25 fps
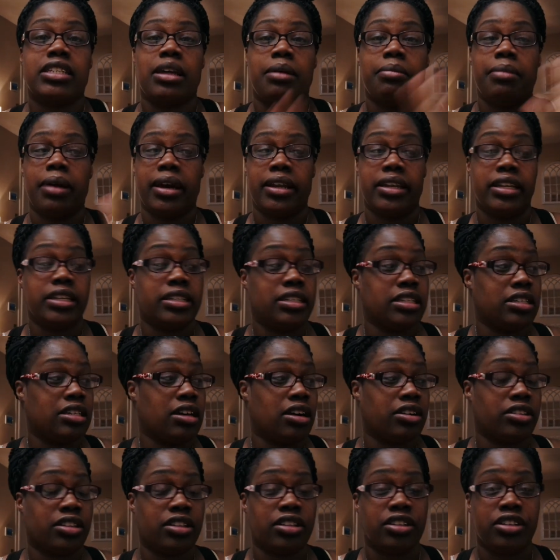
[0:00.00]
Somebody needs to
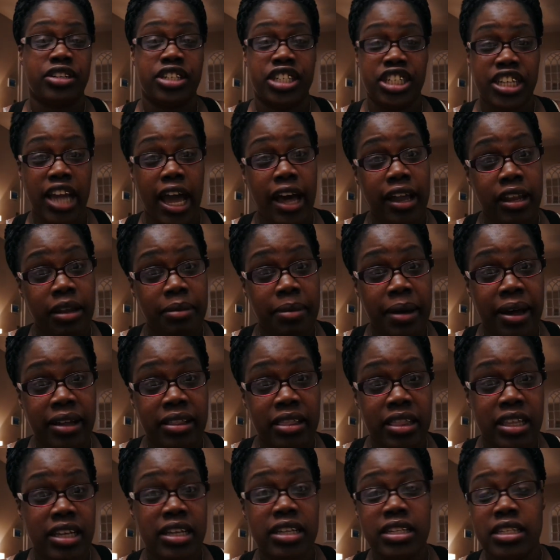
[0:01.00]
talk to their child
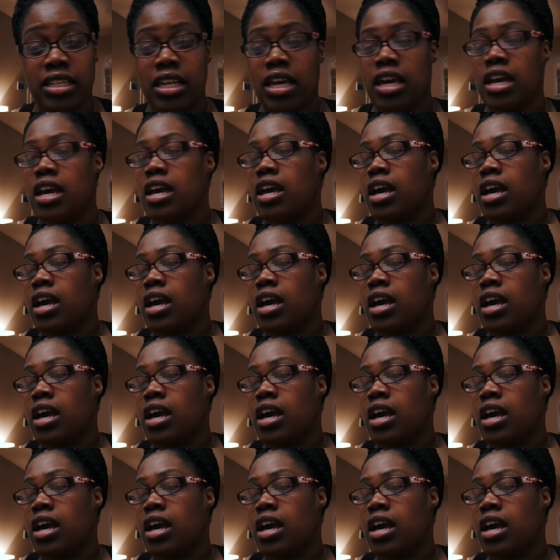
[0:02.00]
about this.